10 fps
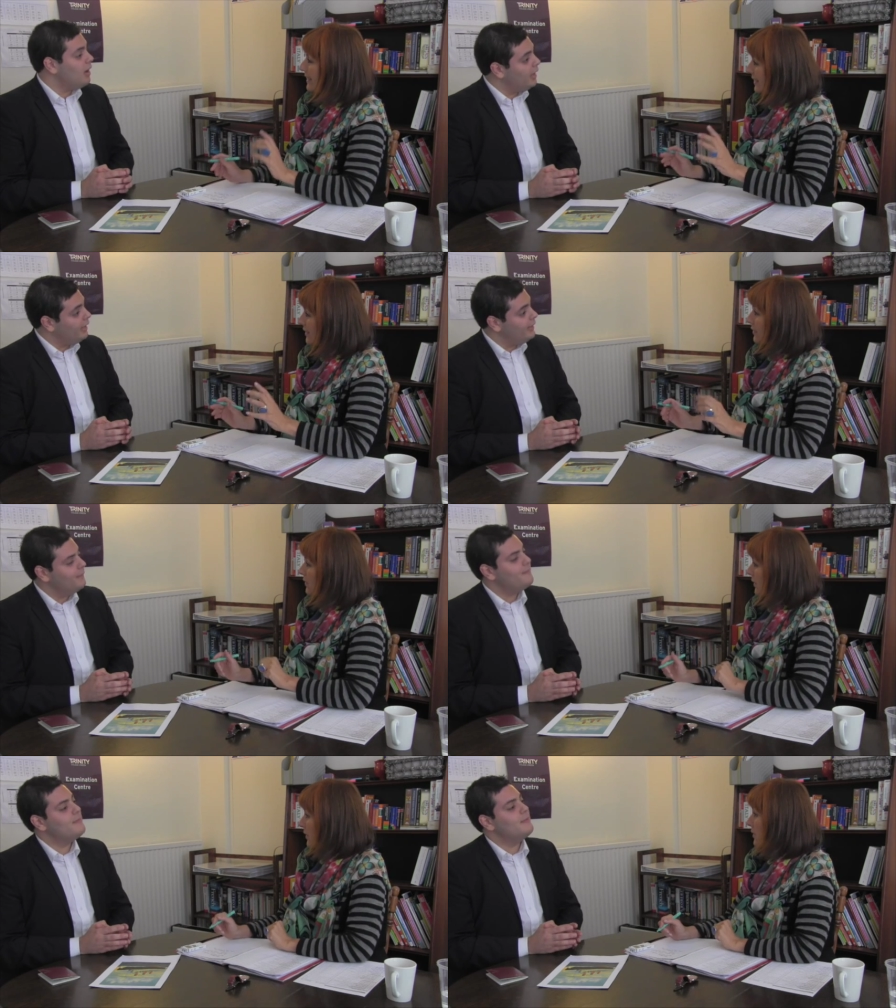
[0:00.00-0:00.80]
the idea of
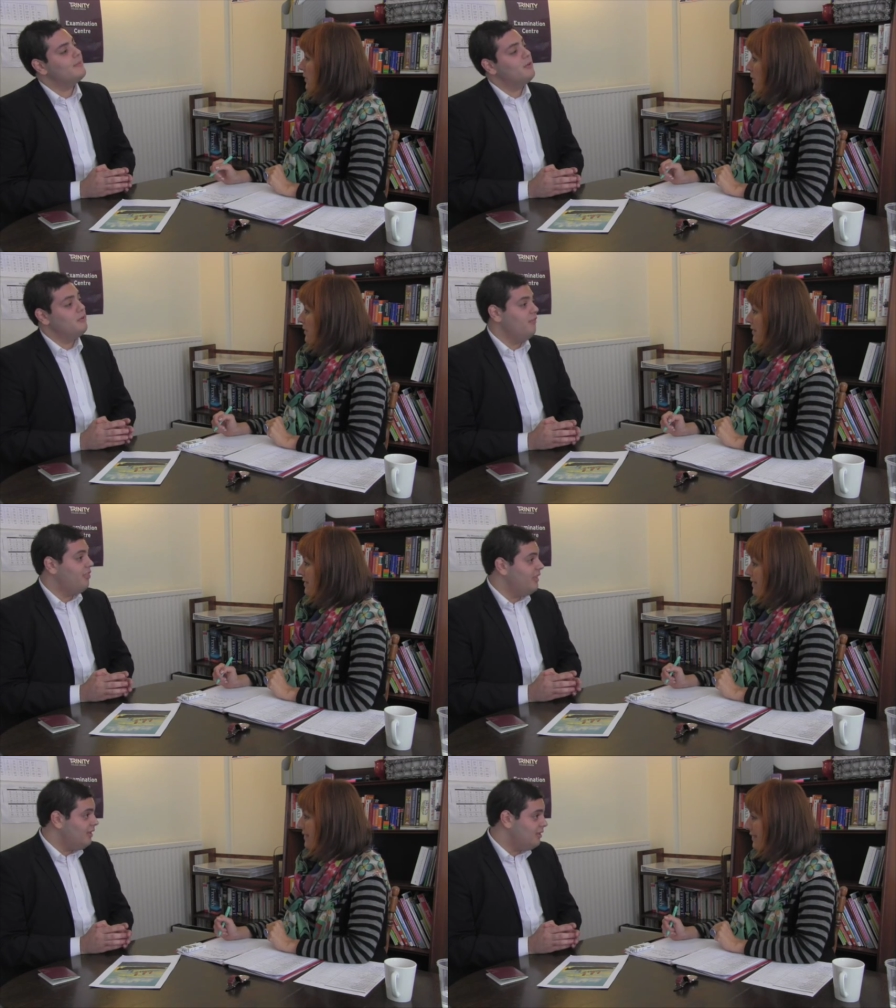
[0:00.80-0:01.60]
going on a cruise. Do you
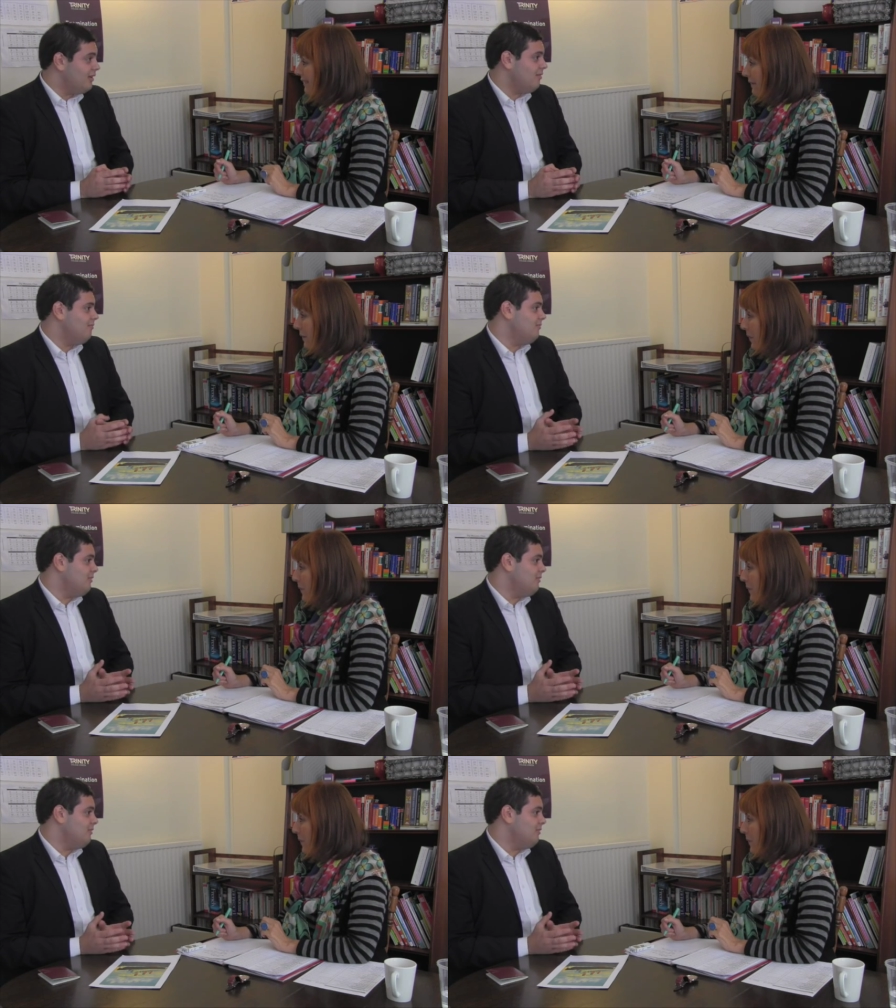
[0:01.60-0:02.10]
think that